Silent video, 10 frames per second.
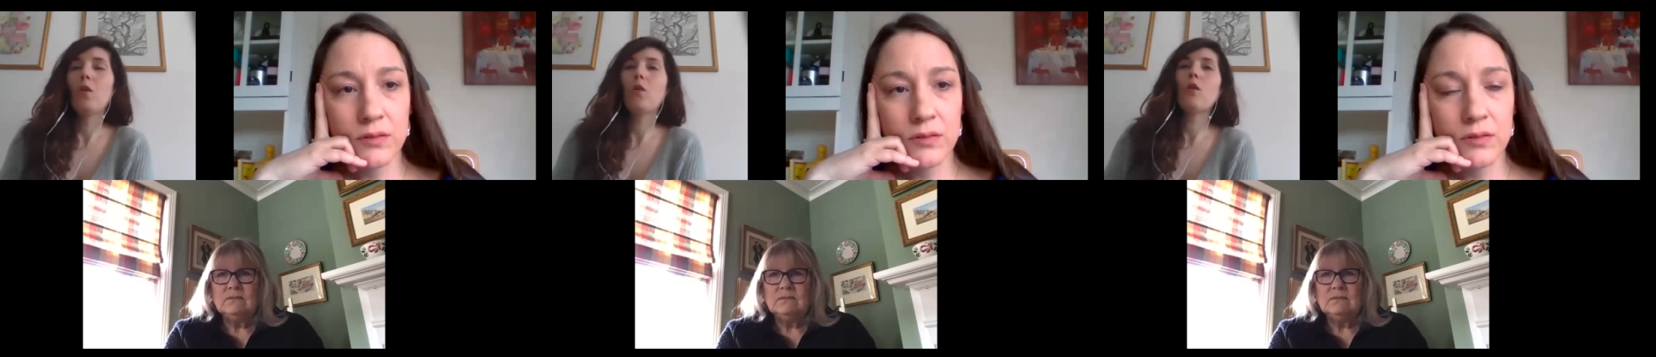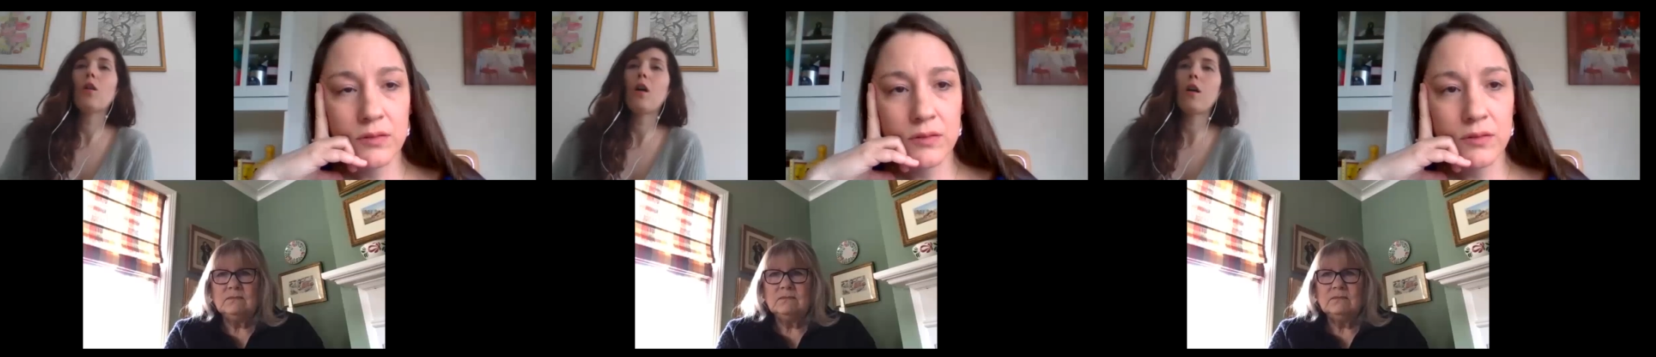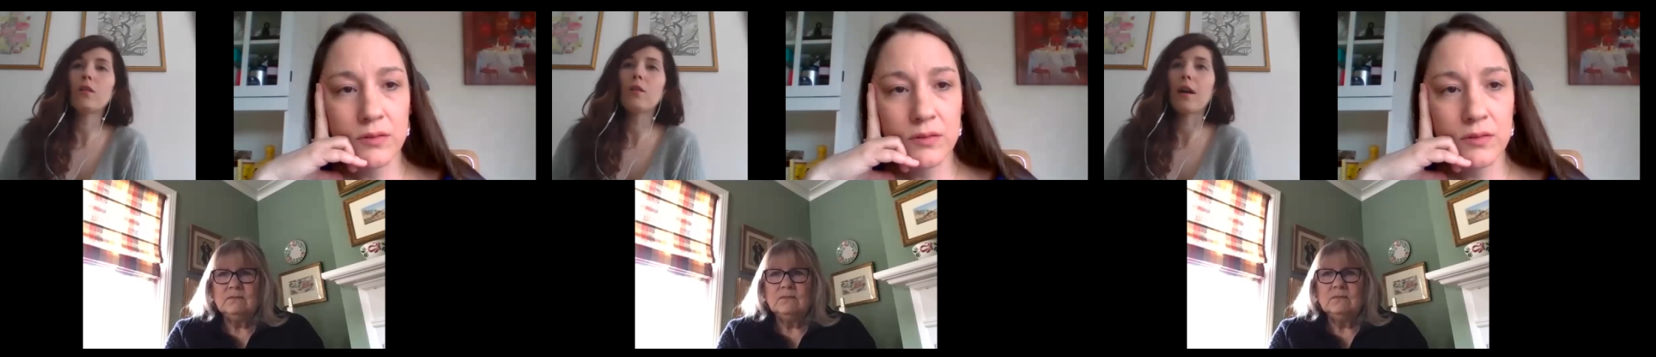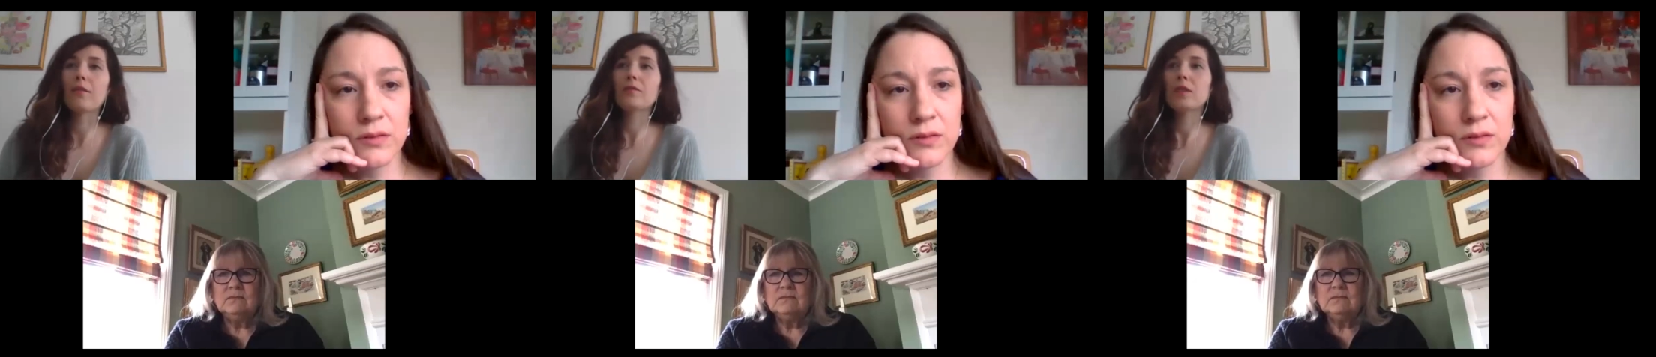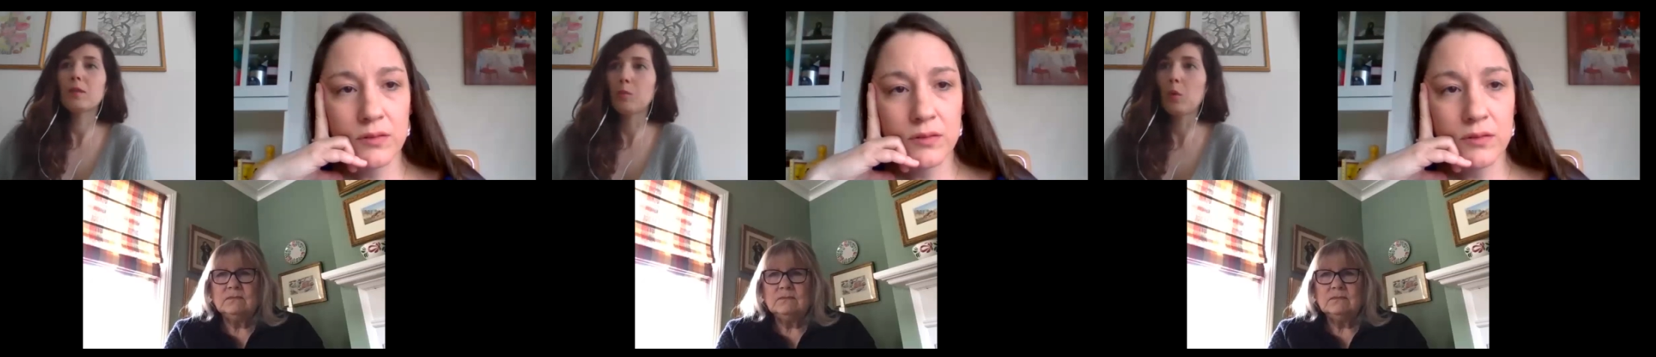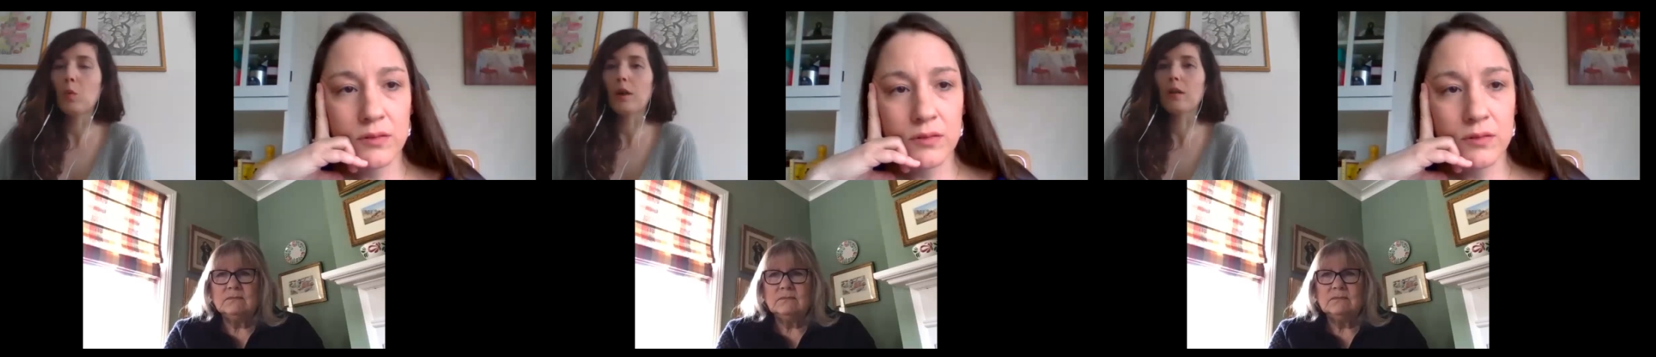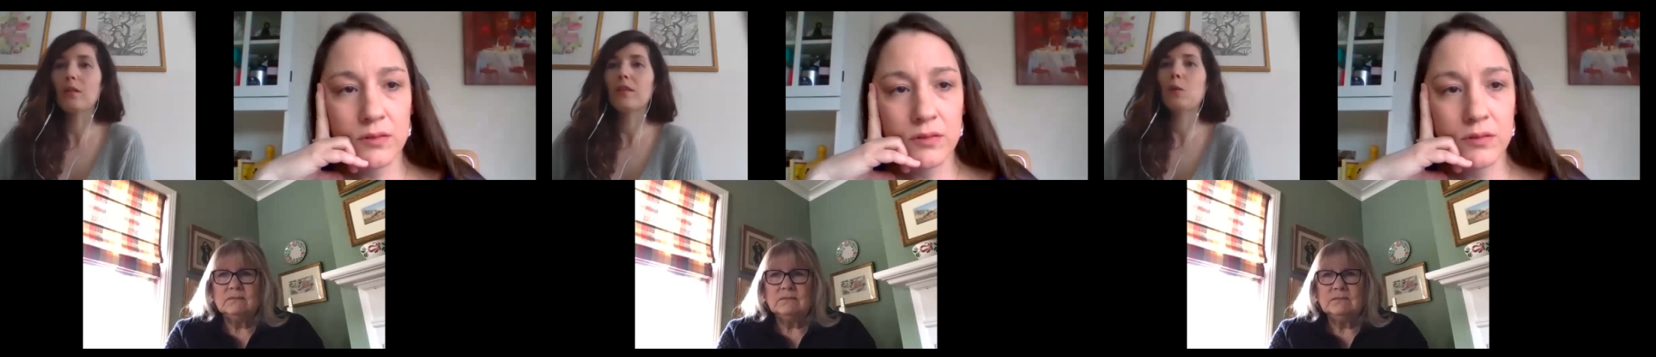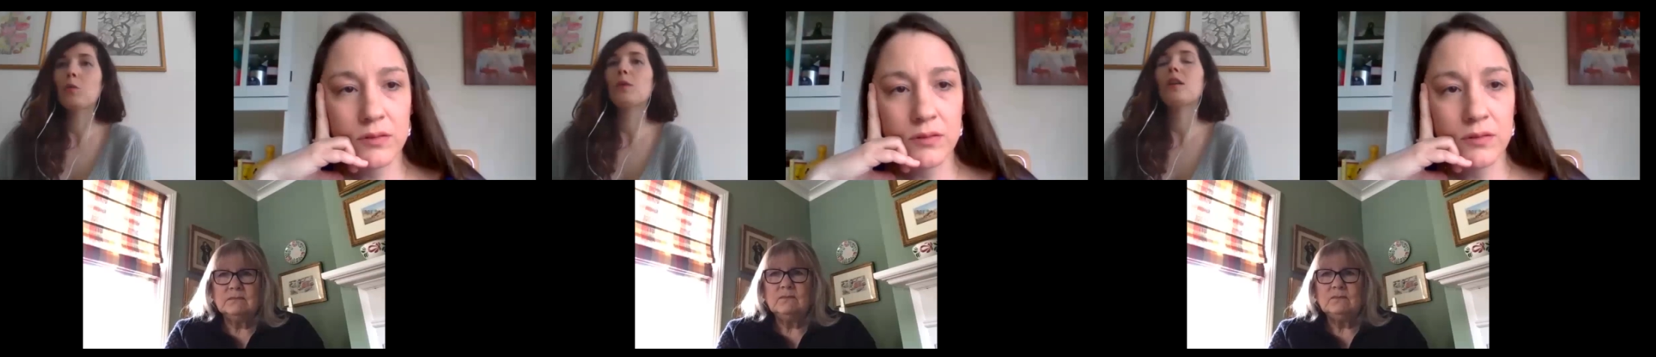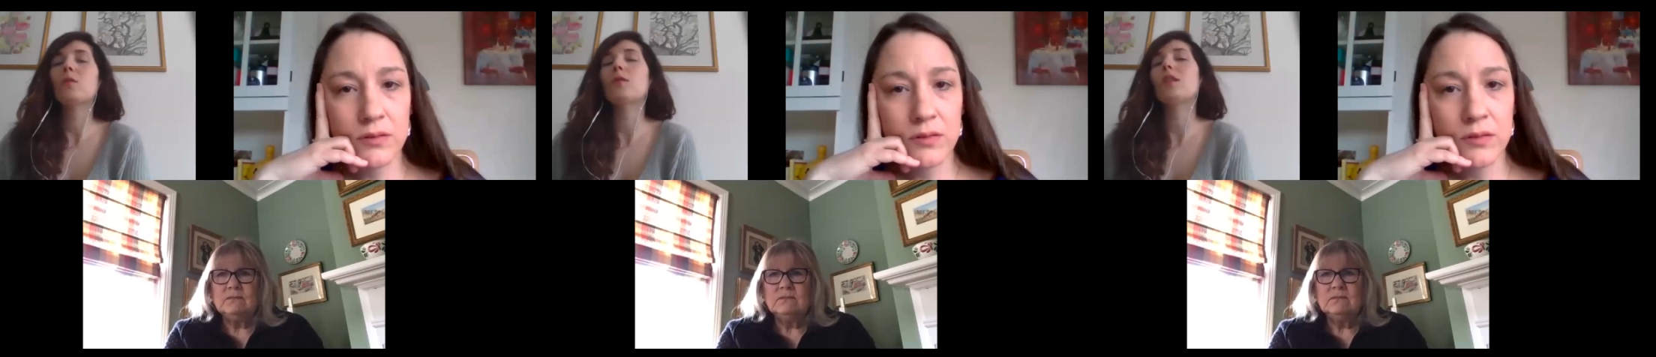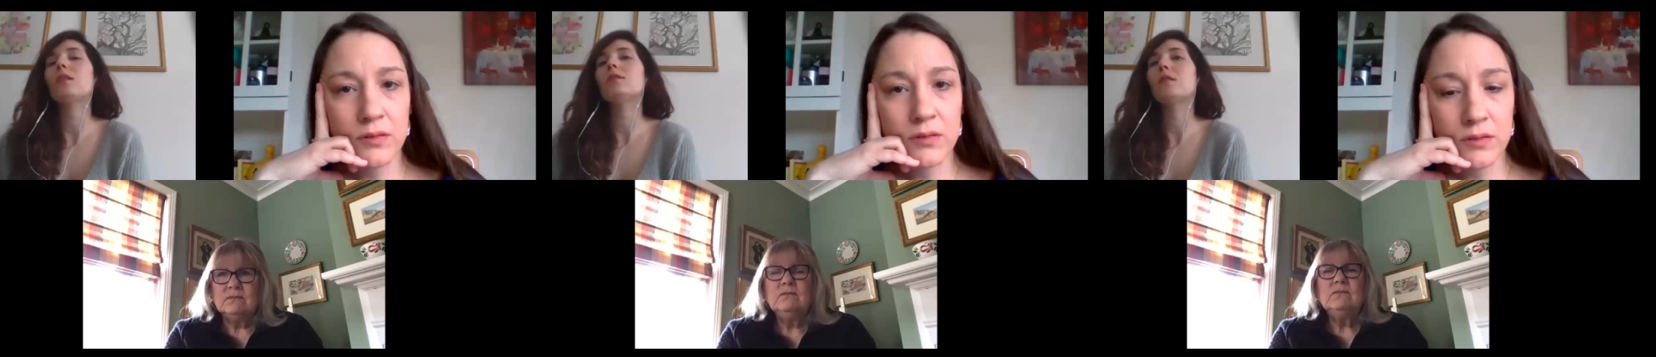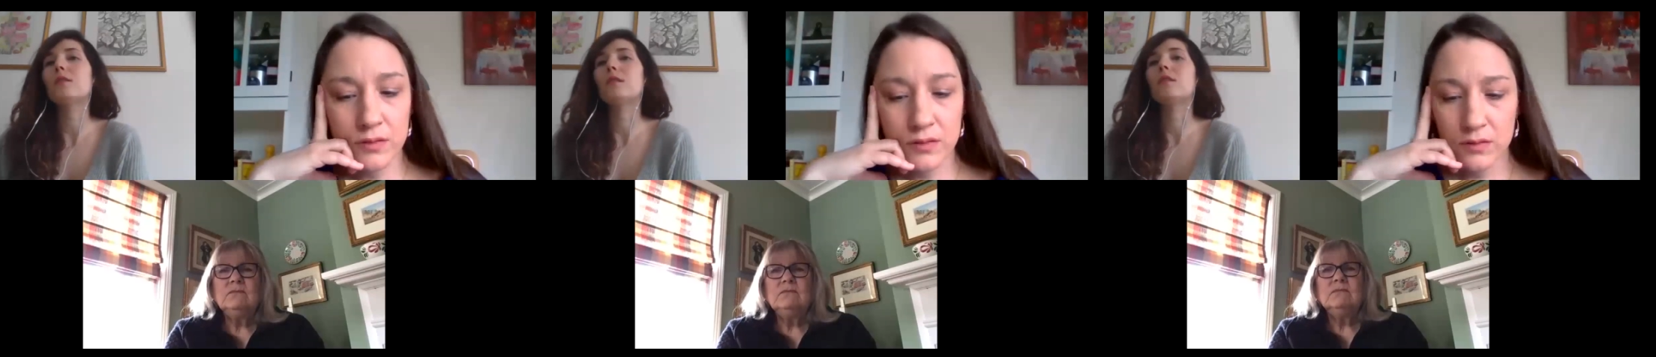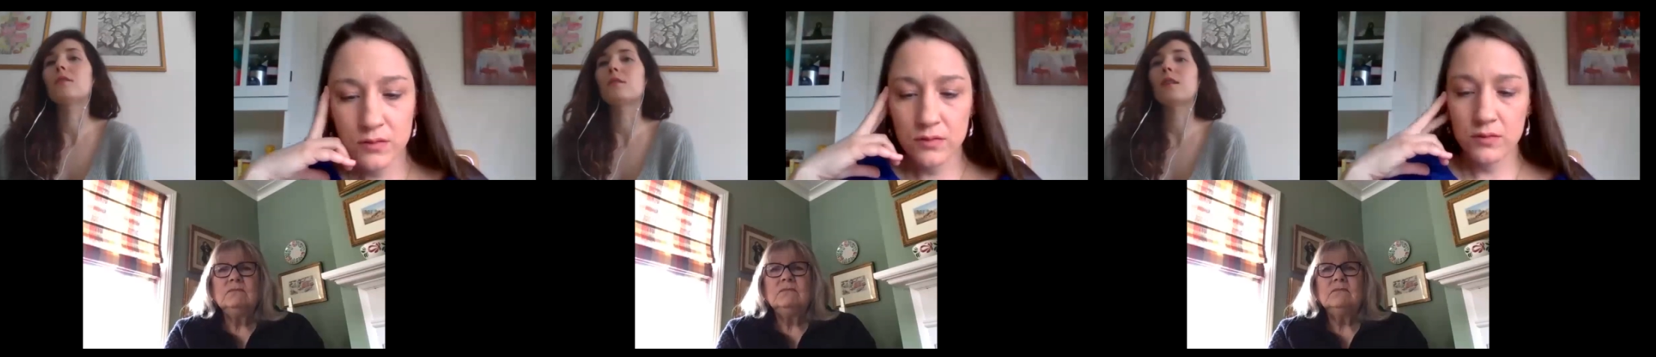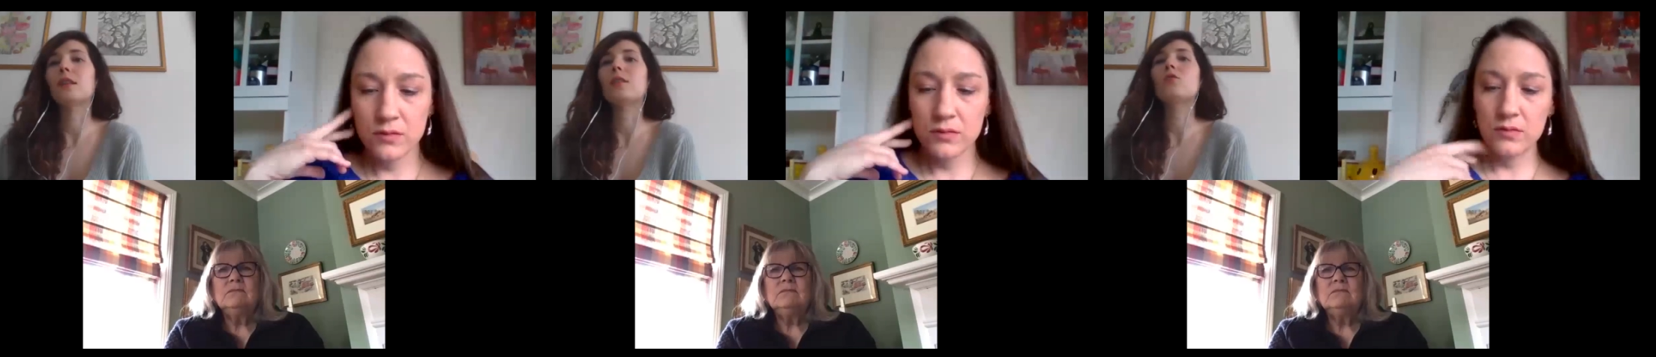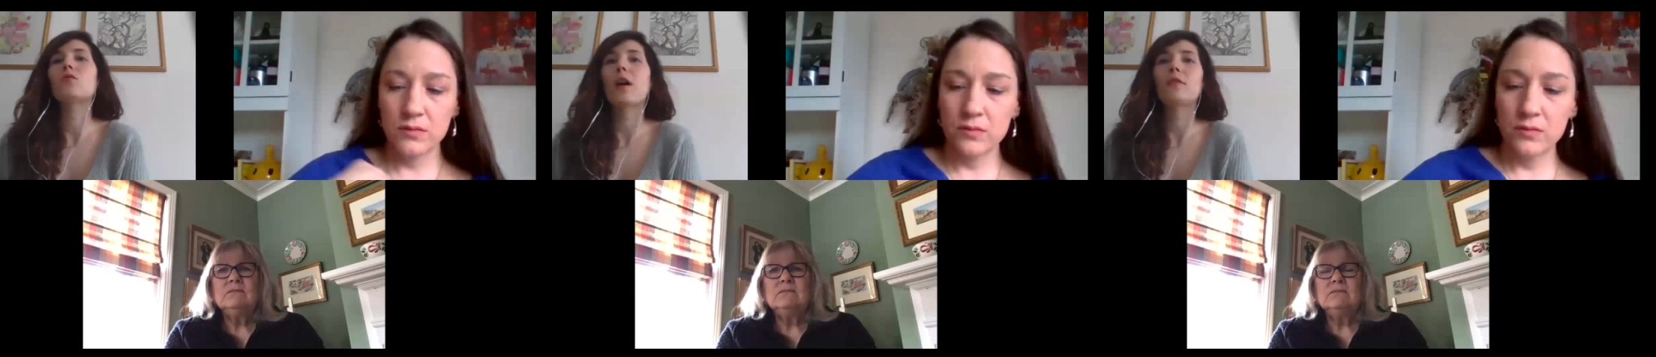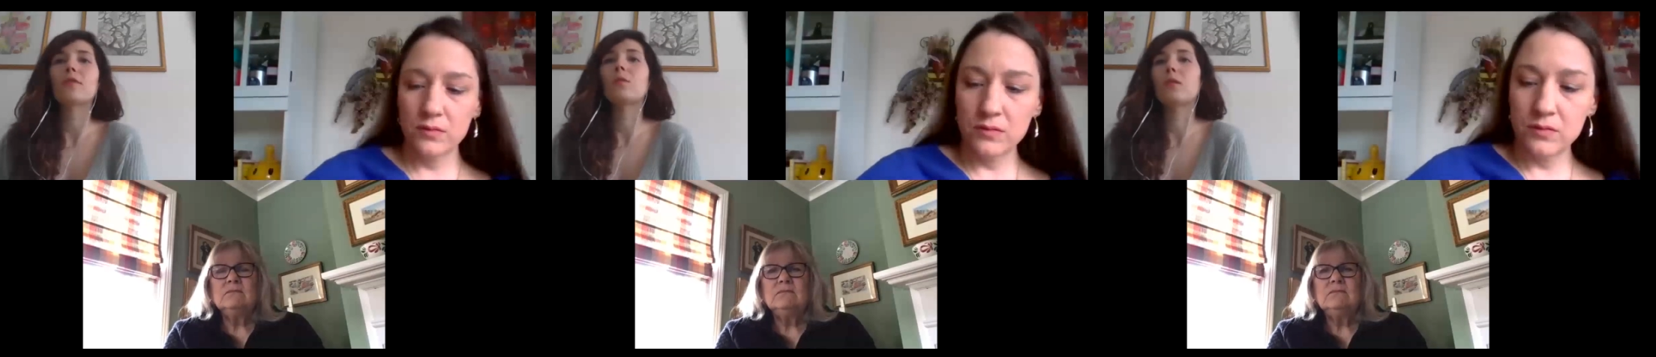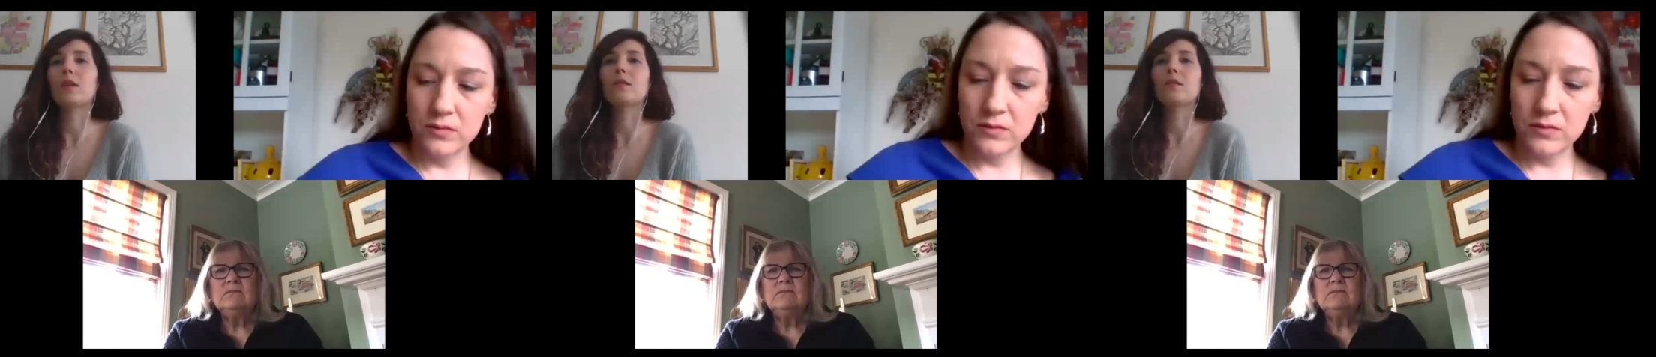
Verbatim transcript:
Speaker 1: or a holograph simple will that would be done with the assistance, at least drafted with the